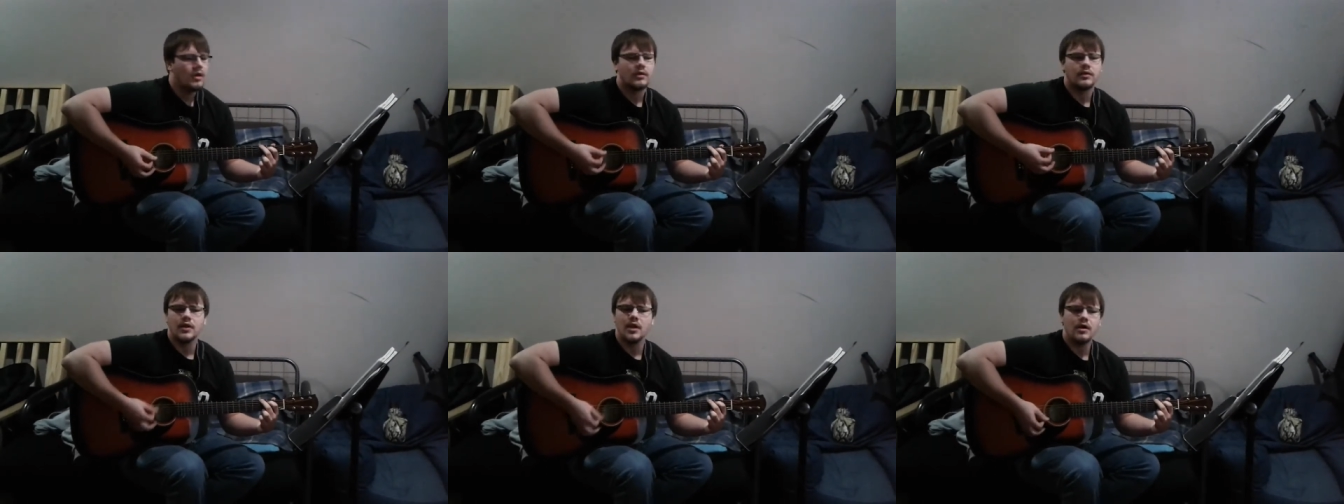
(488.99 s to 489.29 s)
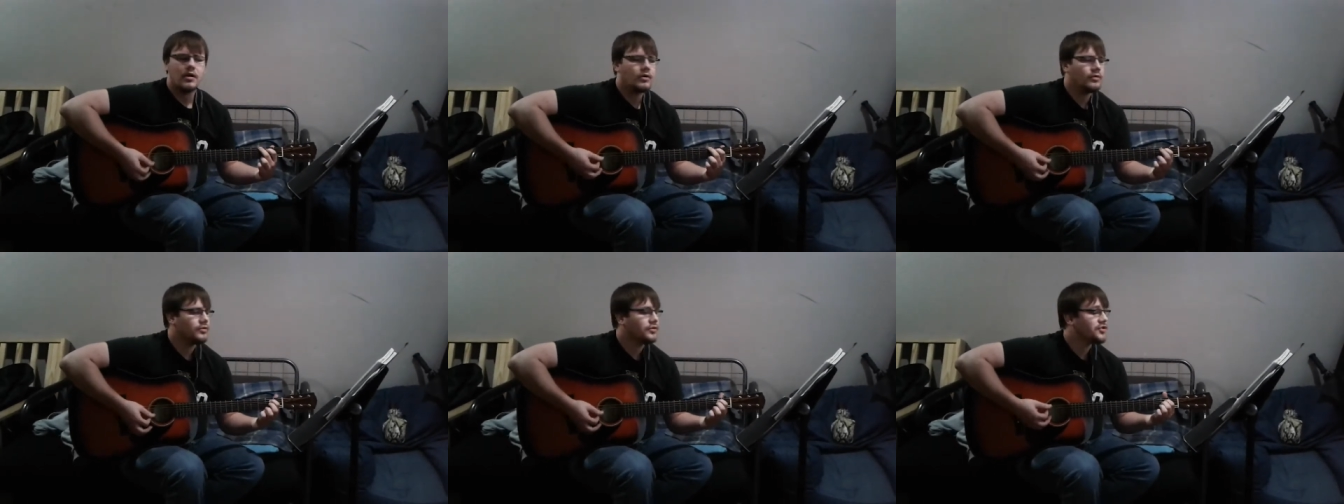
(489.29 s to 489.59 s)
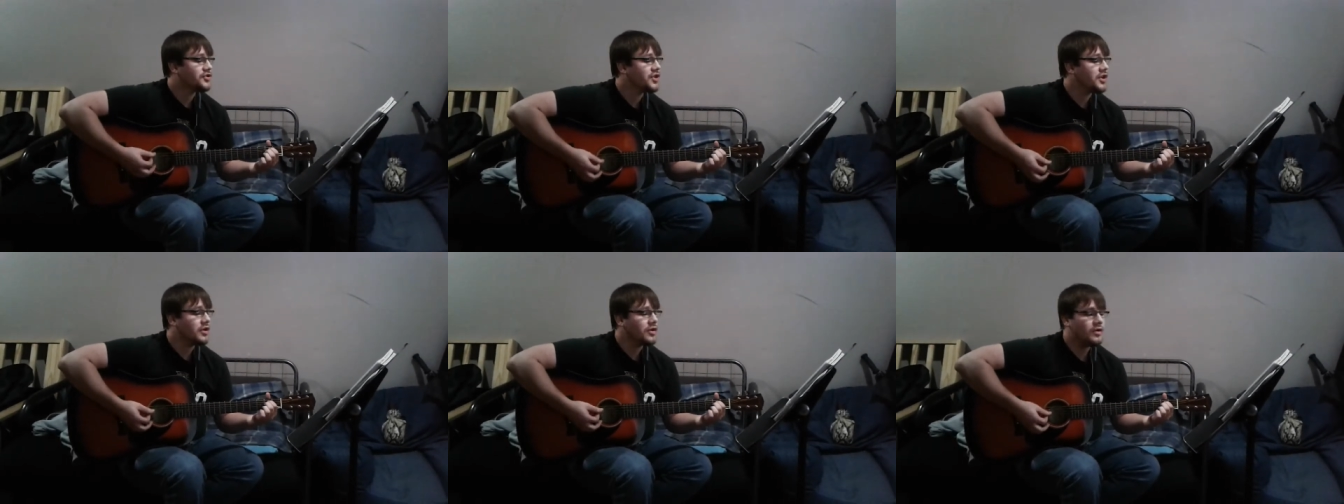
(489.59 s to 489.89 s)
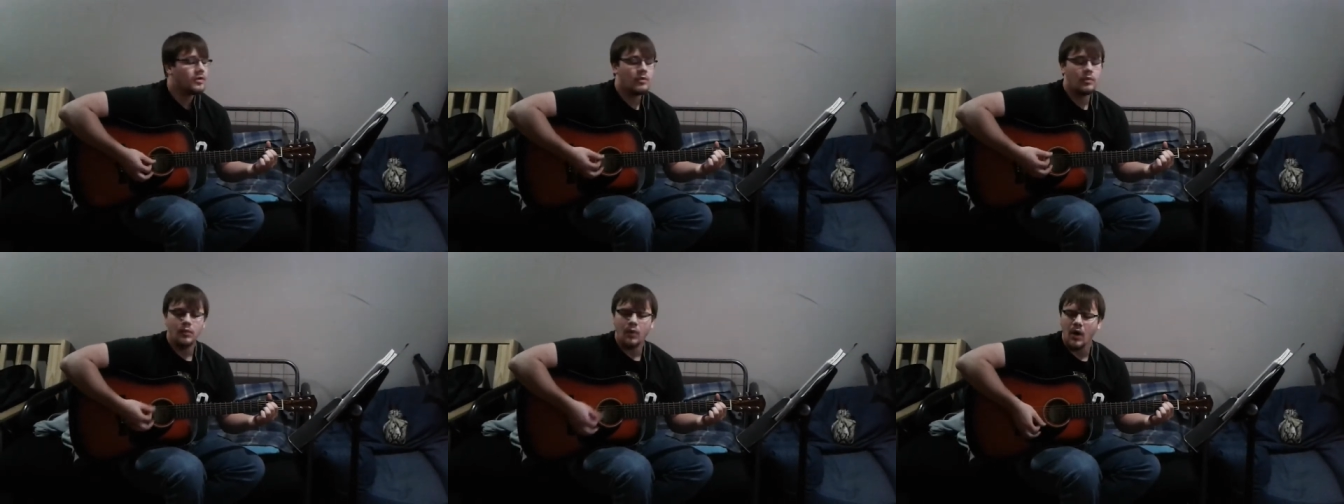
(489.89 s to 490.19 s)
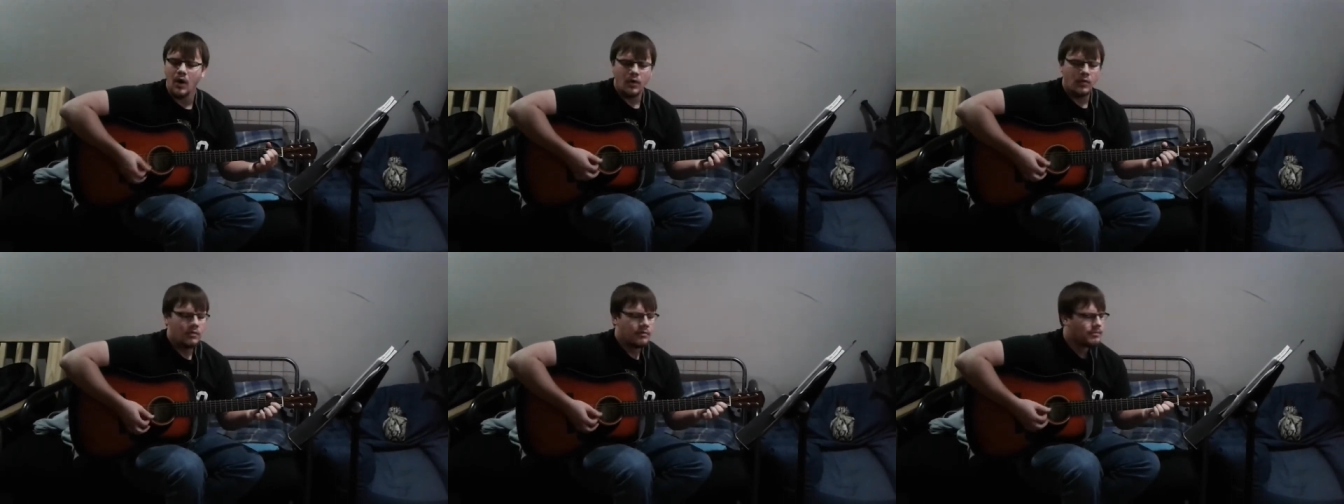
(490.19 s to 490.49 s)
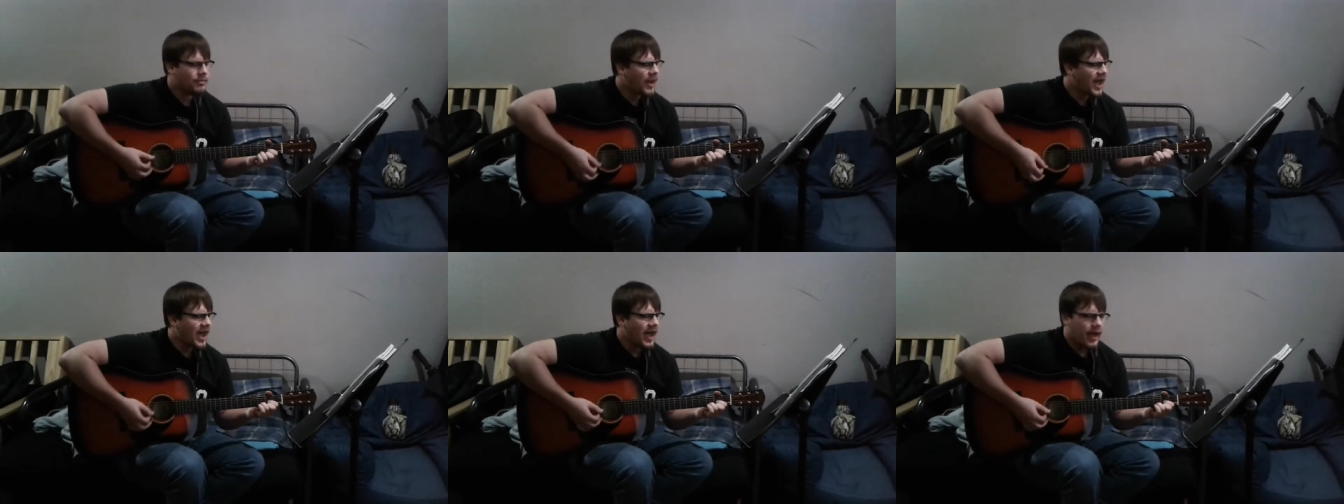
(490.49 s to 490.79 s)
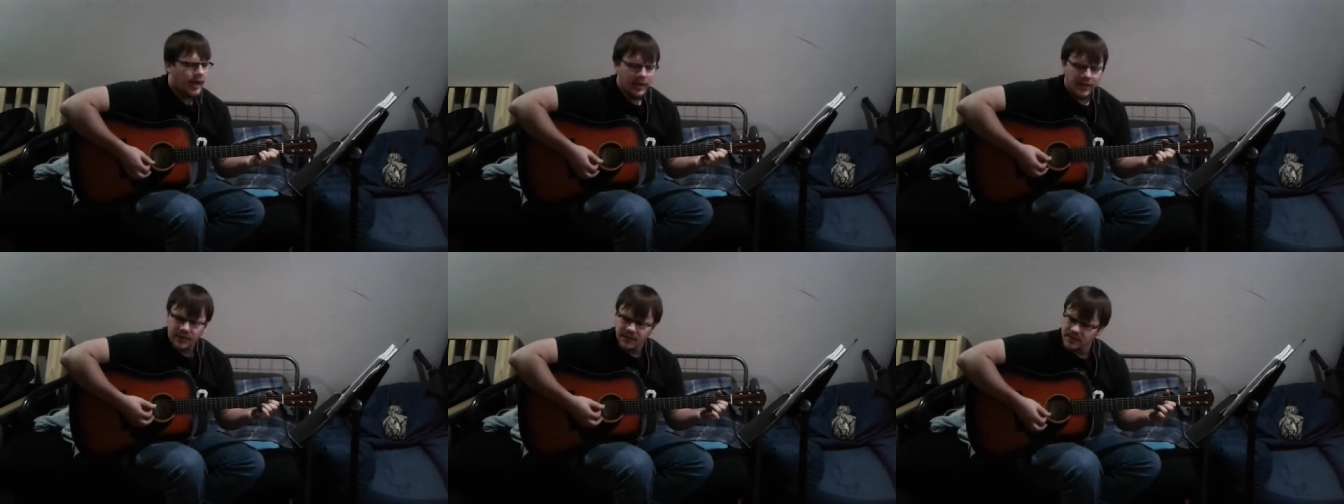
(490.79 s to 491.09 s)
No, Jill won't
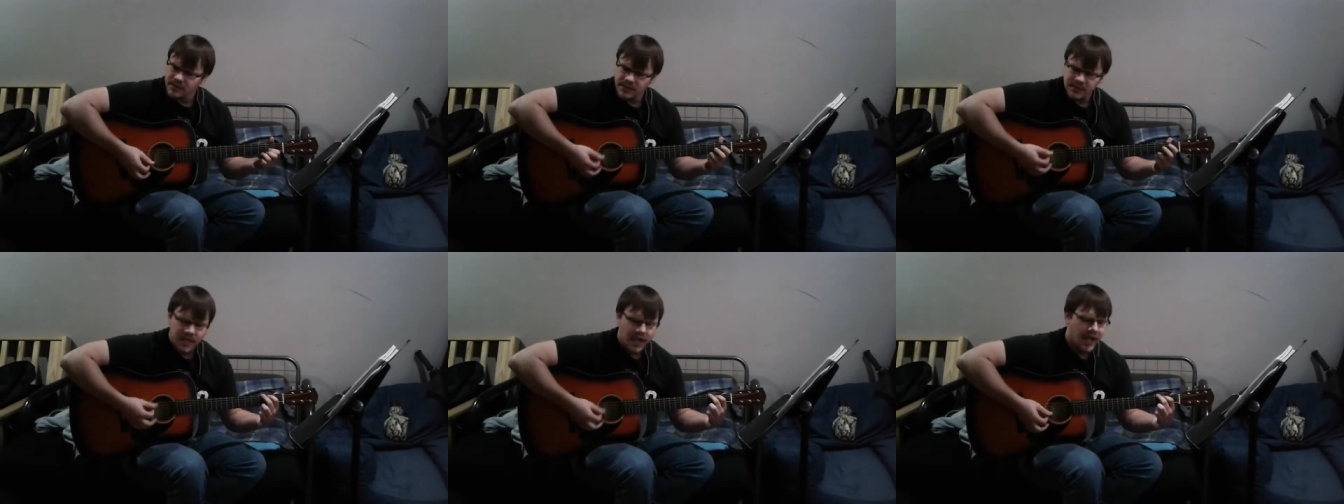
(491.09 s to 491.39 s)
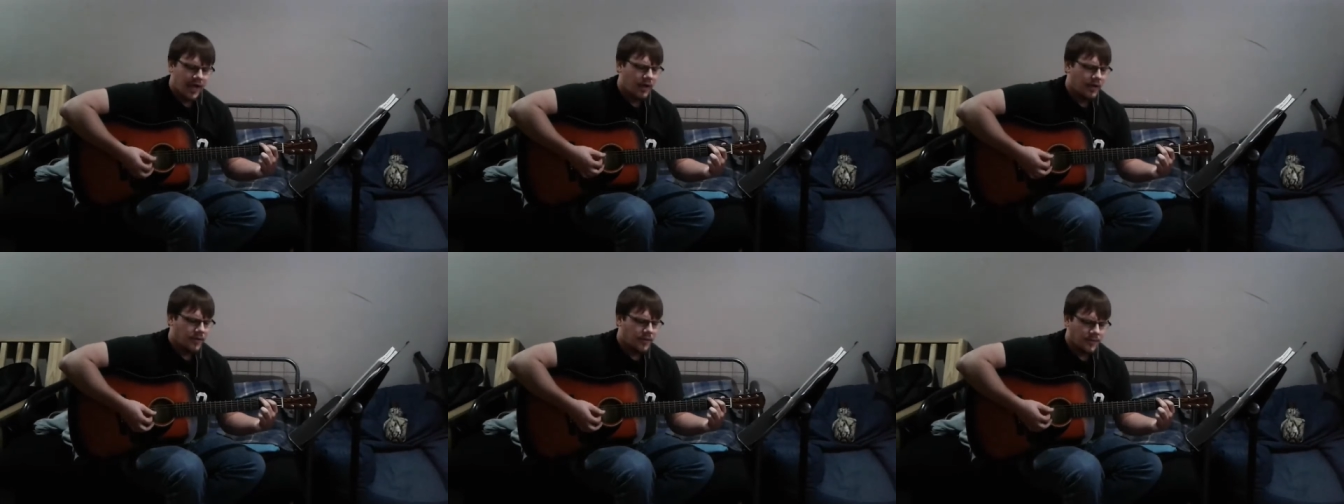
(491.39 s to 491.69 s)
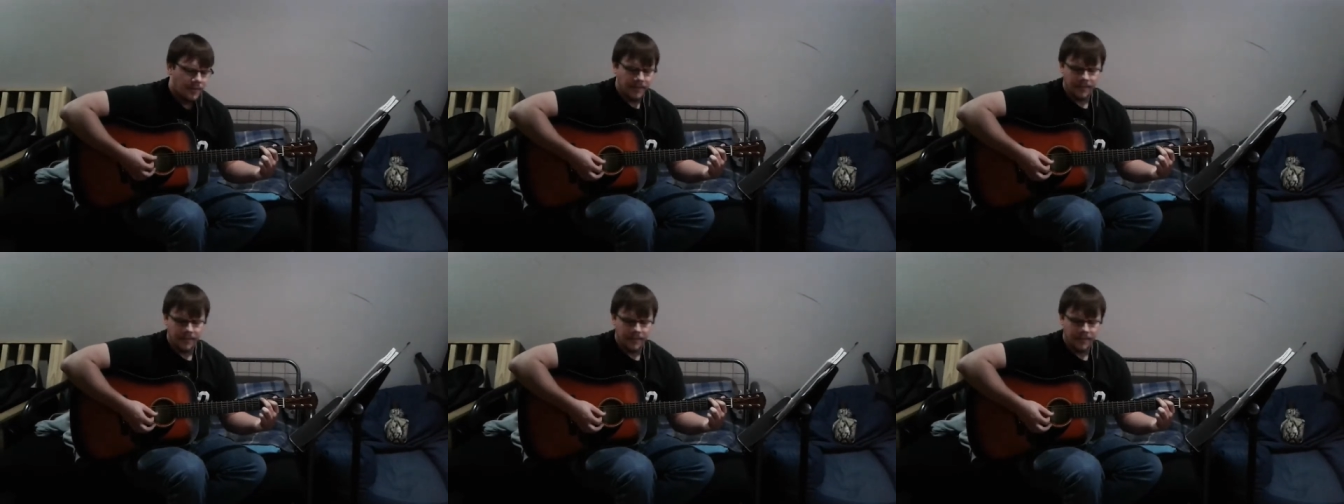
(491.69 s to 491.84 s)
back down.